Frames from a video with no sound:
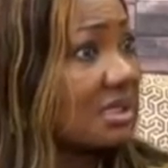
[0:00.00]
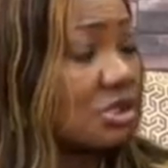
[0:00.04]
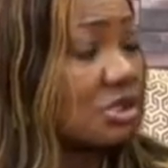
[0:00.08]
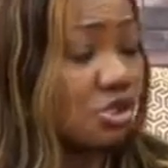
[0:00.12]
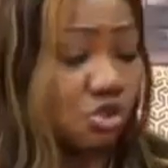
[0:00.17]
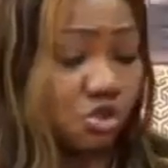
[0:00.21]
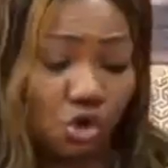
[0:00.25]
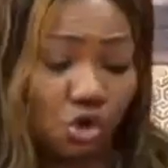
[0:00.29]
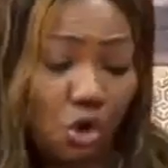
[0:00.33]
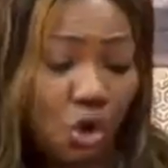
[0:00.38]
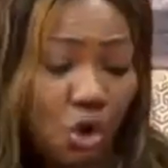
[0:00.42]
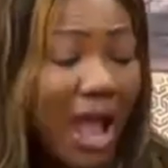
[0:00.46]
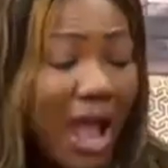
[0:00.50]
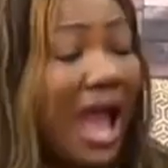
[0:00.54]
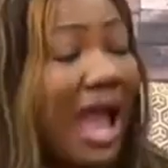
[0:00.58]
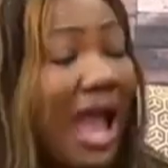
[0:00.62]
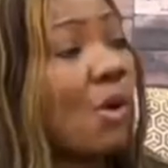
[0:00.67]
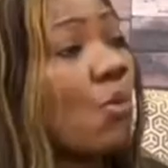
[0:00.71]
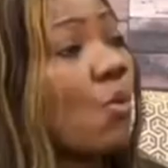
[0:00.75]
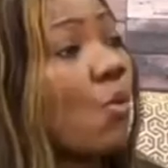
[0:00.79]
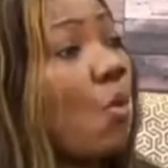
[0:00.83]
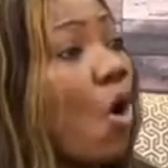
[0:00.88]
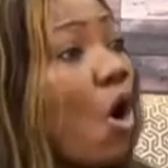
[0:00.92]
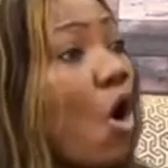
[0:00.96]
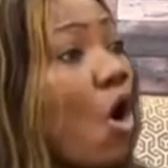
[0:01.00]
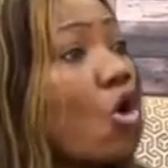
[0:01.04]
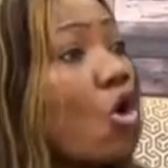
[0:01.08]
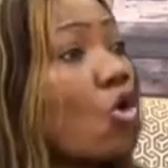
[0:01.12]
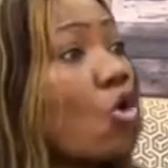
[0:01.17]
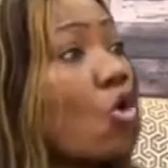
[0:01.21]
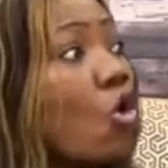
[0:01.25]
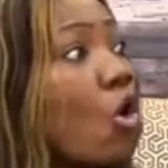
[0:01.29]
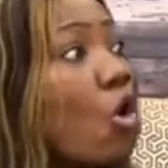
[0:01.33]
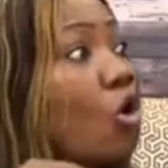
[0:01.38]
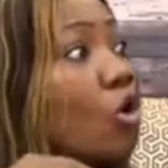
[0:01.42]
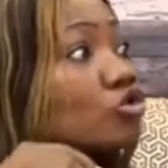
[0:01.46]
So I wore
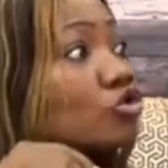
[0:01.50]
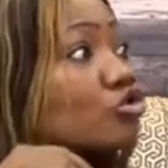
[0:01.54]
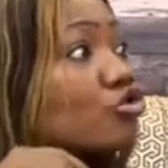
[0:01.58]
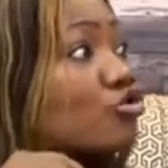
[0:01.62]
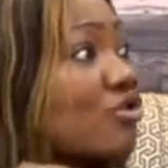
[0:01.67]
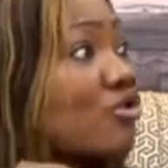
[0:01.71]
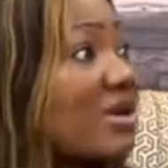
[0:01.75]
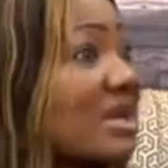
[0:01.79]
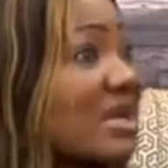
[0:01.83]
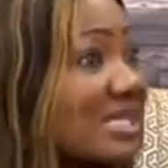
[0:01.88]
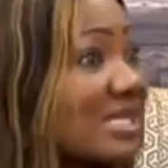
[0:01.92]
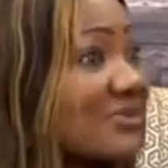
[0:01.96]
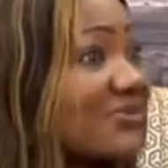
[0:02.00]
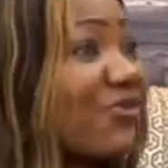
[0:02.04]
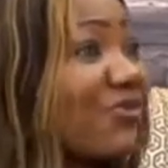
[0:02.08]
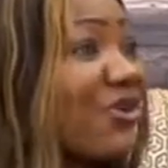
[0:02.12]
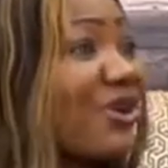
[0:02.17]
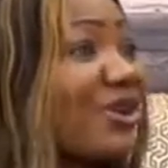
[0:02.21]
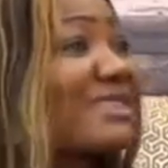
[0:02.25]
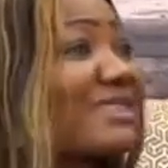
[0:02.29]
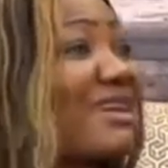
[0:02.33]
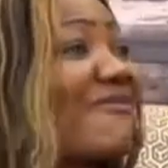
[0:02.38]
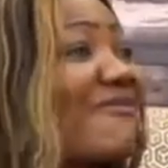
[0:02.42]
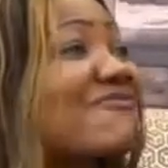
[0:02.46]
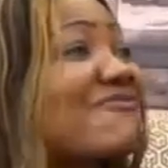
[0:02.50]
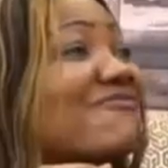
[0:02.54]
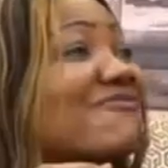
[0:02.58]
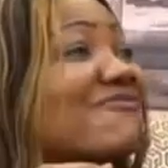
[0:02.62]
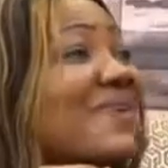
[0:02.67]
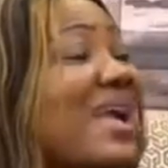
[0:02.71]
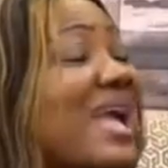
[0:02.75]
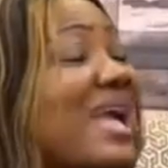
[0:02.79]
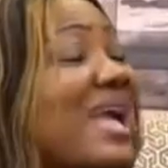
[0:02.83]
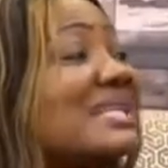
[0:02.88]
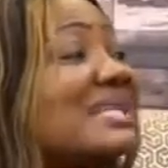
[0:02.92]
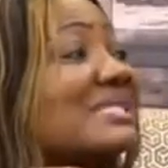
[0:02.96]
gold rings for the
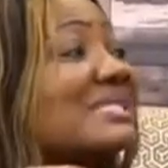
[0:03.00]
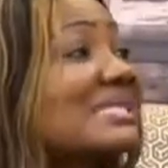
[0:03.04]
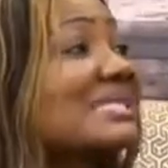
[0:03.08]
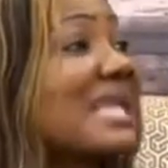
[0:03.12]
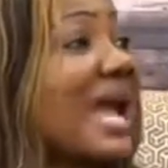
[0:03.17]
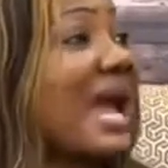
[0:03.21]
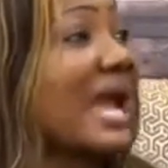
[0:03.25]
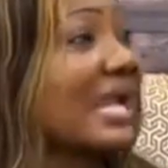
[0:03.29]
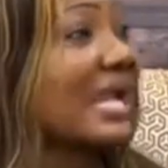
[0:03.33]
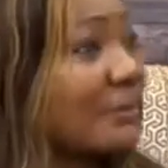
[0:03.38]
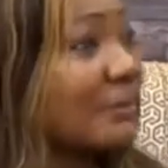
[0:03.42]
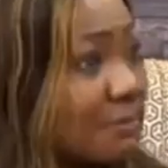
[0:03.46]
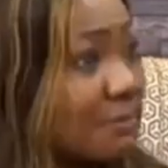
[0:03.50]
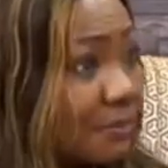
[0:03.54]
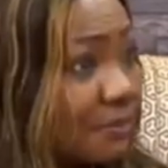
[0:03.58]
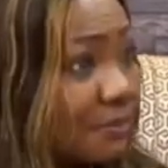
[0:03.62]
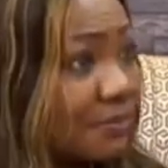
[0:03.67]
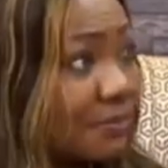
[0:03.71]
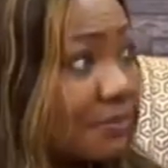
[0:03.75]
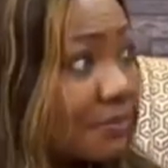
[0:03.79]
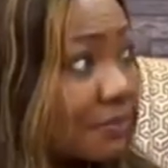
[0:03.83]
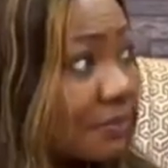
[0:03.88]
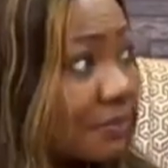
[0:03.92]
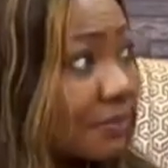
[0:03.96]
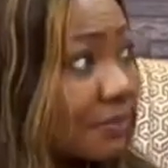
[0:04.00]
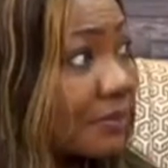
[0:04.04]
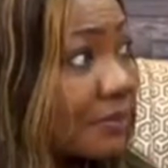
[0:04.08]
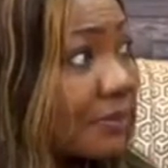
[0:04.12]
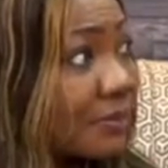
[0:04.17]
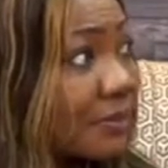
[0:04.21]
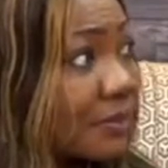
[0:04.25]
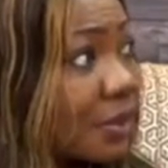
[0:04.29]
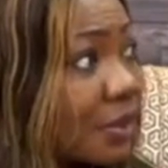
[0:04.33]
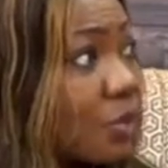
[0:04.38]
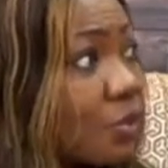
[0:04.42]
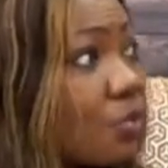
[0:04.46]
first time
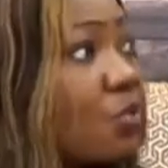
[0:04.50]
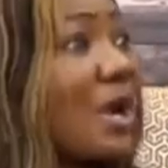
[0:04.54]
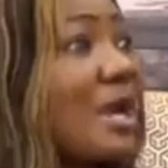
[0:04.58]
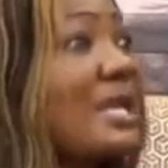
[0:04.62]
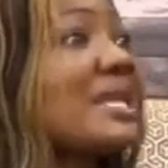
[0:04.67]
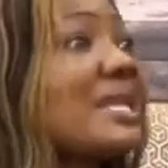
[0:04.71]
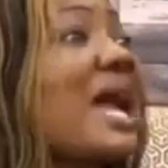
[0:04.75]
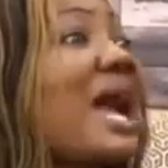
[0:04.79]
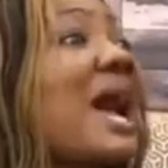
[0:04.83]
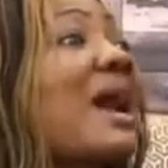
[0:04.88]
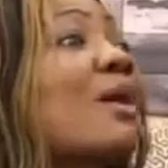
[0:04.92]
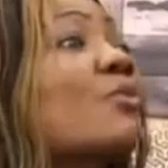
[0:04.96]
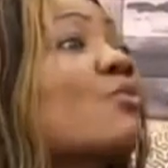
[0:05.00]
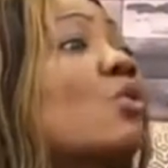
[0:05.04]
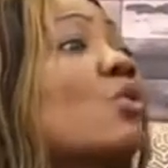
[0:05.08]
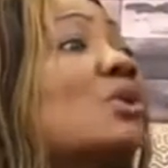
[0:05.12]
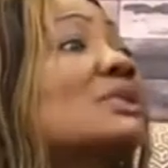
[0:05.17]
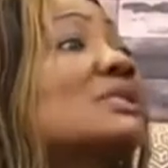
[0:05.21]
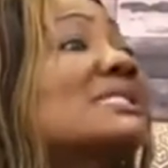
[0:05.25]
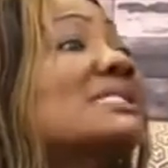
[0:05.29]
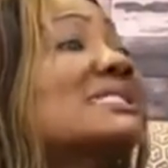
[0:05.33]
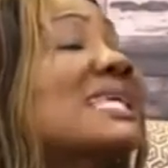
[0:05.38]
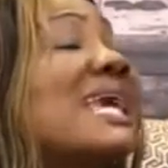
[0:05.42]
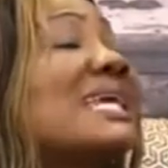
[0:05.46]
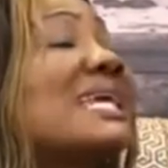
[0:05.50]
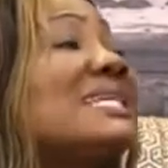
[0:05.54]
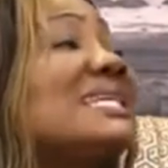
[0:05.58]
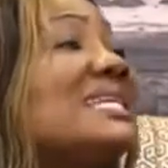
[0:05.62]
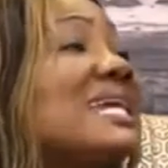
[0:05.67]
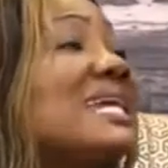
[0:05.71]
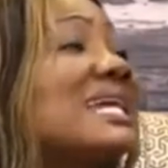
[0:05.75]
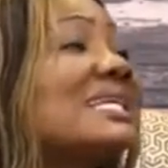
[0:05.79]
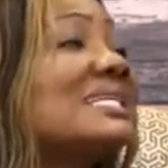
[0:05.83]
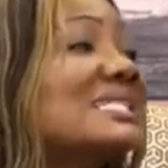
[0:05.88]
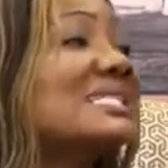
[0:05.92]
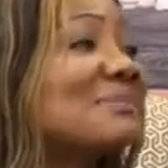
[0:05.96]
when I was 10
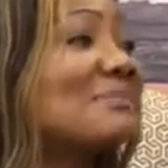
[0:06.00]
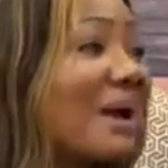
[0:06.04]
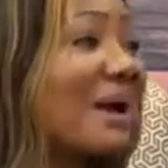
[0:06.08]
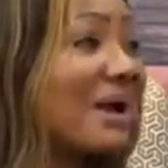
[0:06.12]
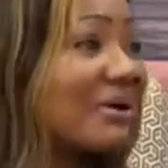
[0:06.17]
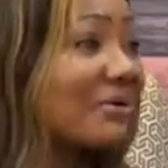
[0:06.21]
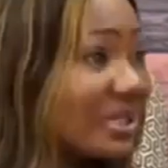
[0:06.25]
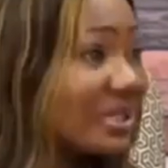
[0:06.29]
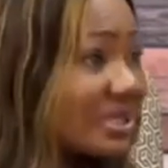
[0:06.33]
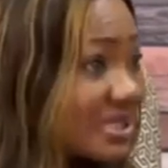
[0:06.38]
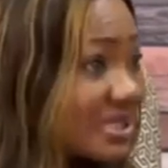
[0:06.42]
years in marriage.